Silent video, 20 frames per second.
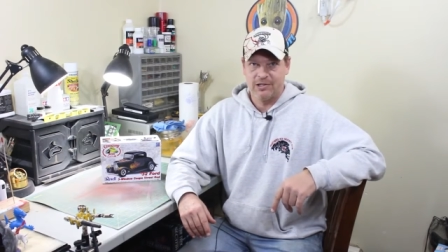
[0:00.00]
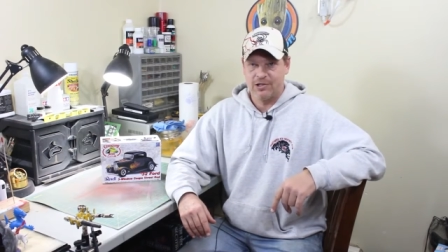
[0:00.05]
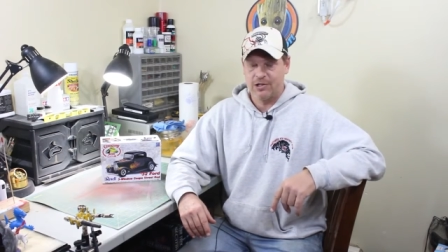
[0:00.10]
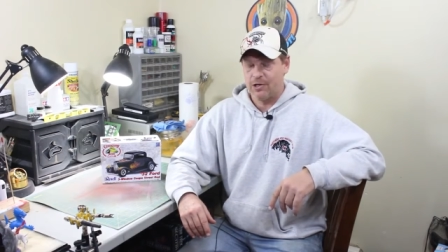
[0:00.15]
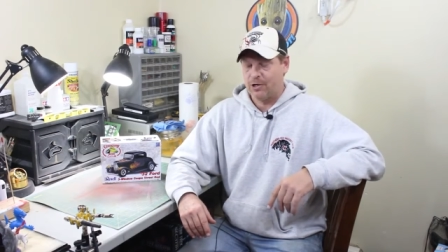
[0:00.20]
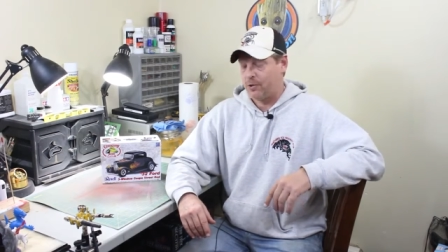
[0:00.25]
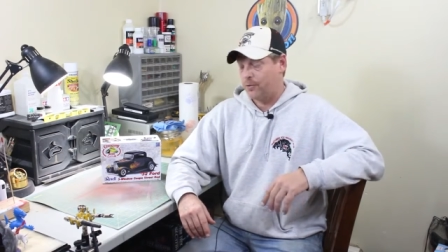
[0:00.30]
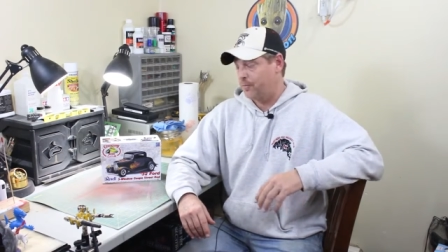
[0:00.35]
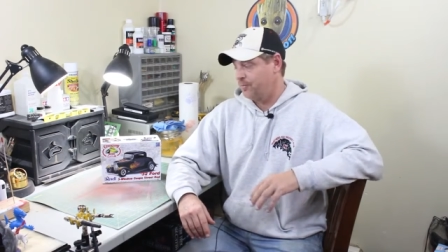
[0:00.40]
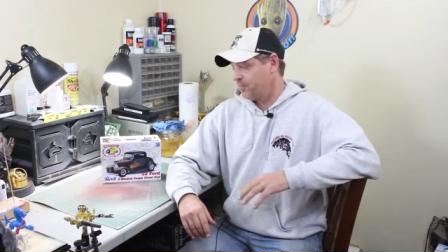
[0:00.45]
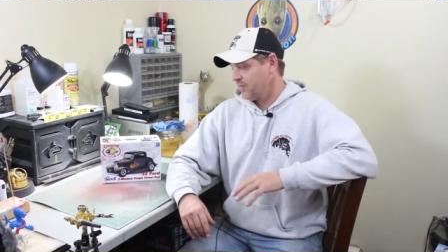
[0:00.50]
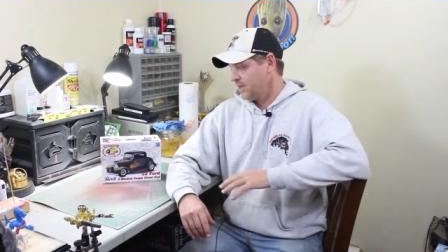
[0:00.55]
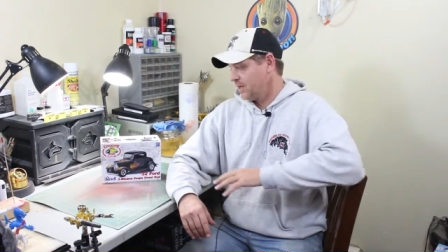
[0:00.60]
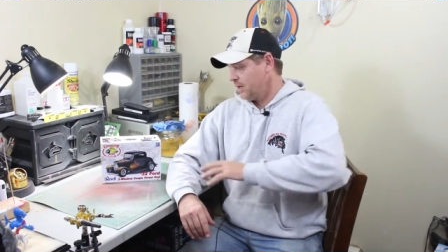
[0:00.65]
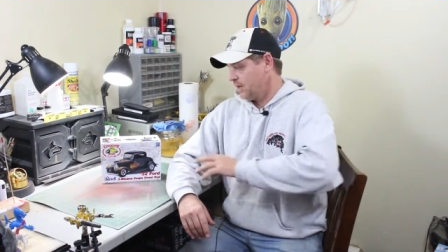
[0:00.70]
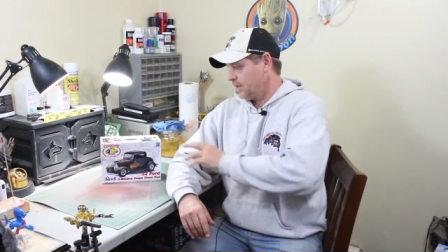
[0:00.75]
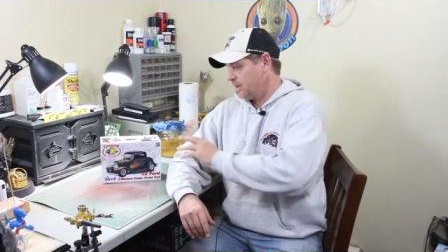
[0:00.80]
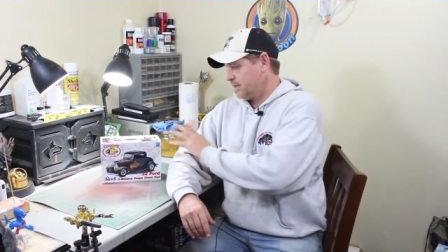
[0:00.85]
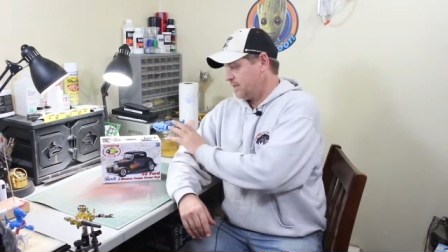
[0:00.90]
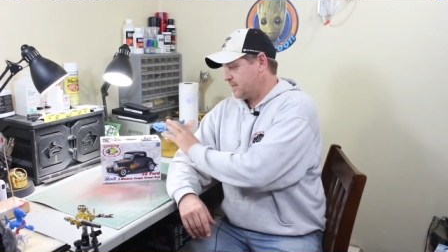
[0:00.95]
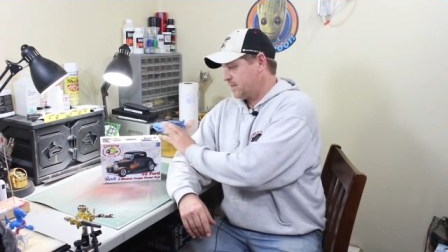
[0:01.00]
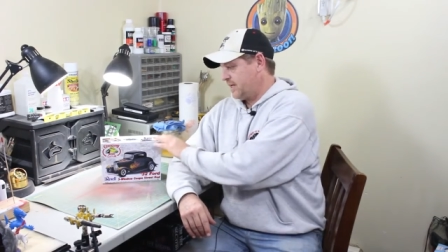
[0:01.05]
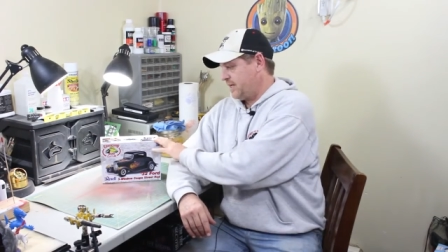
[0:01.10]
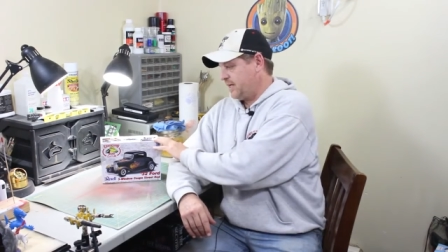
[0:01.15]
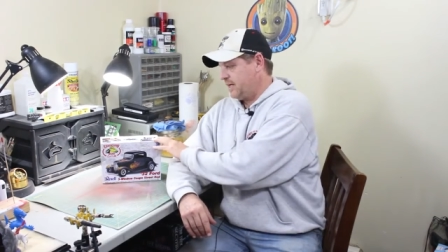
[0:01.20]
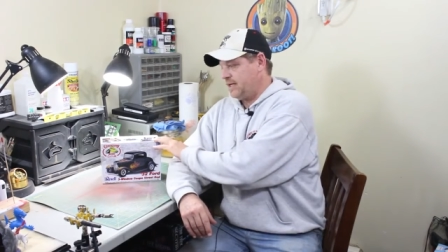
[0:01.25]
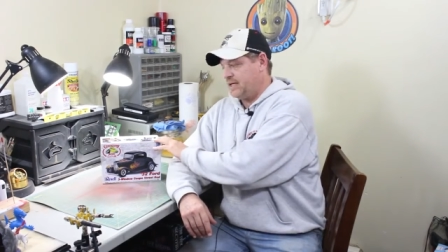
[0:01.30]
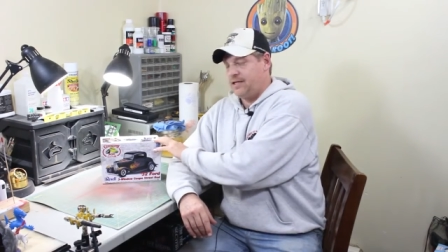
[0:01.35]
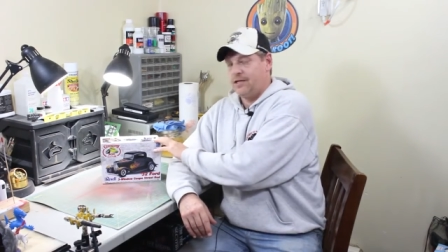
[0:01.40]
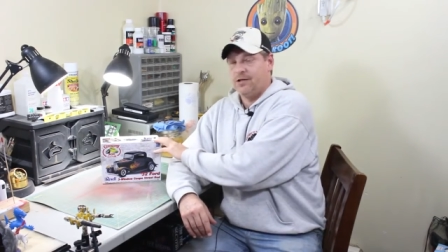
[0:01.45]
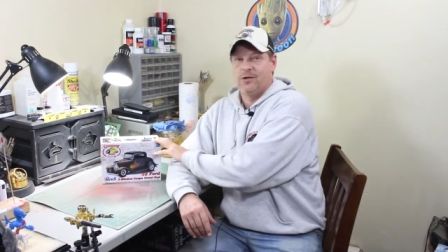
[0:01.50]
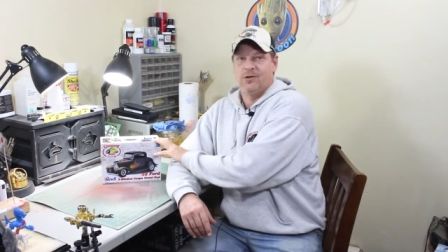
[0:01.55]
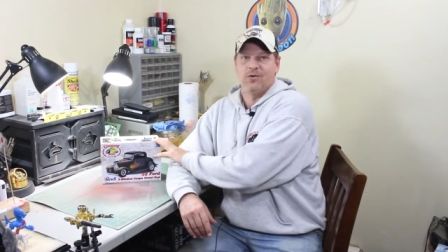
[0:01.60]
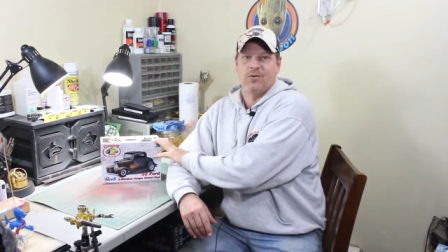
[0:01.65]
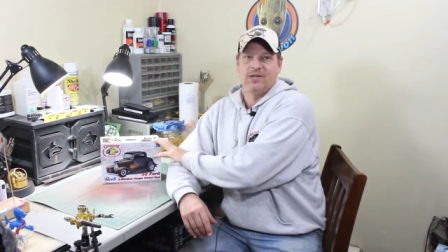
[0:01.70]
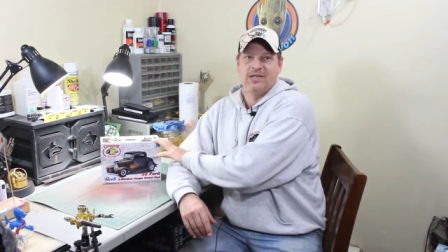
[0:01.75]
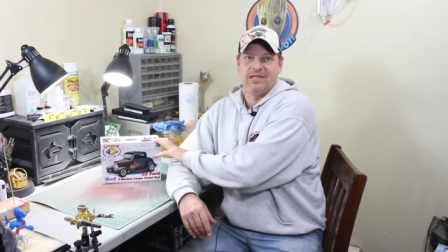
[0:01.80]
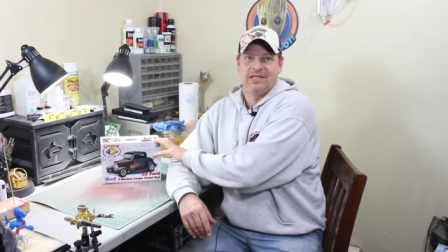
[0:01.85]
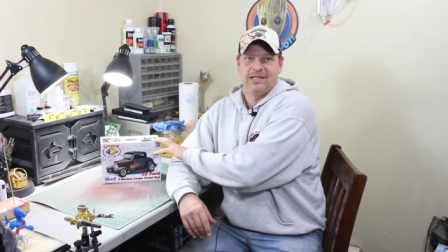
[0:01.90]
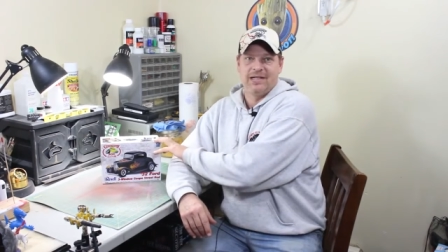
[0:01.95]
So this kid, he
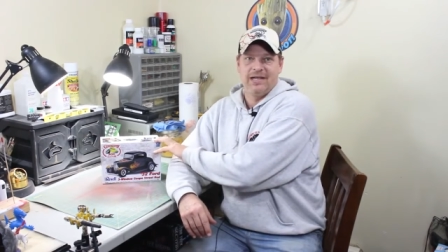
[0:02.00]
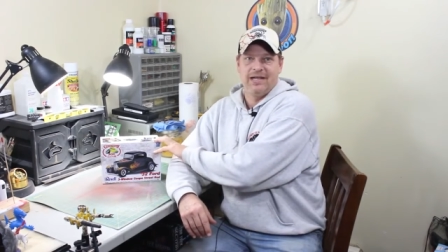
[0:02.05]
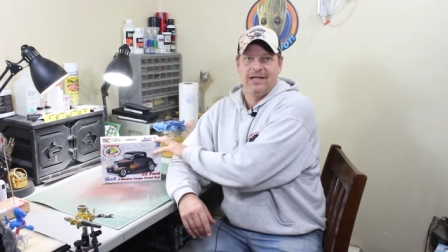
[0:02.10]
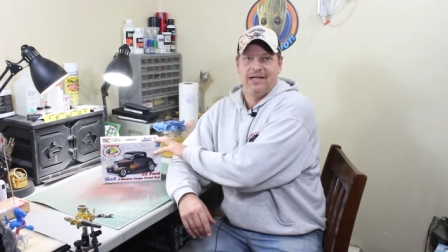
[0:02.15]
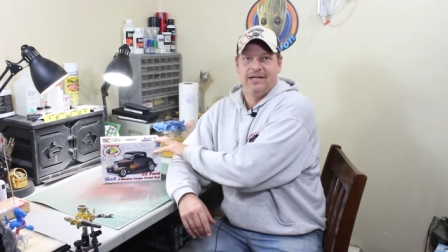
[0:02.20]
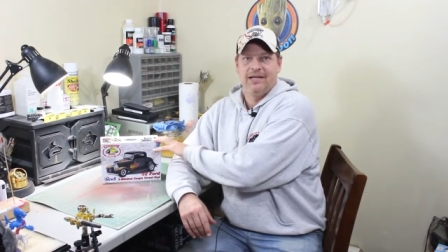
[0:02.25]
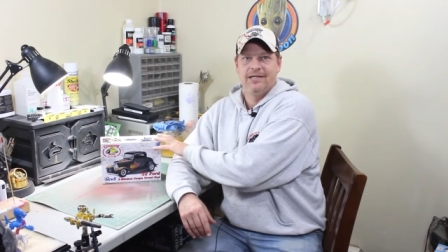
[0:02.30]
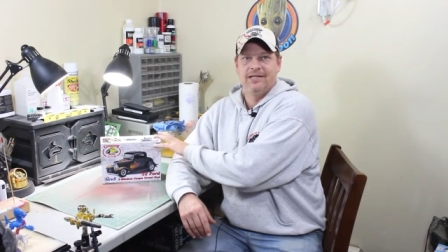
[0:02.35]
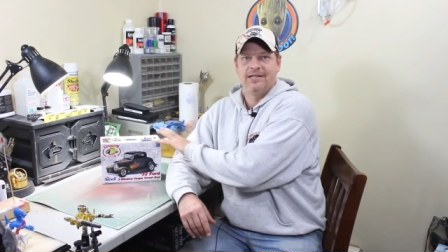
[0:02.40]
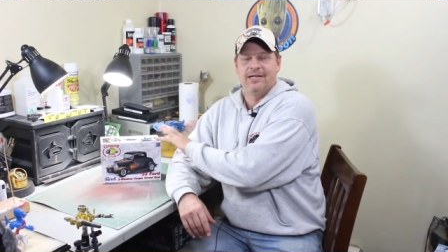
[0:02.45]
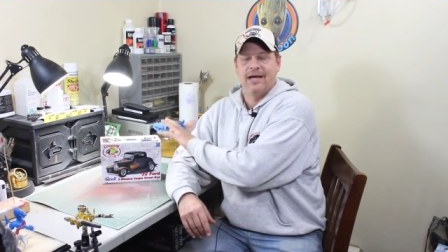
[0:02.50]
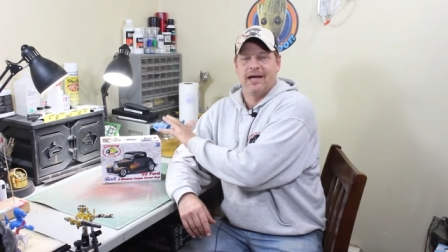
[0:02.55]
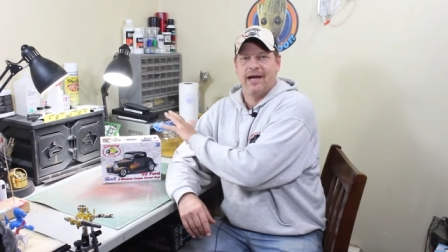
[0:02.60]
knows what this kid is,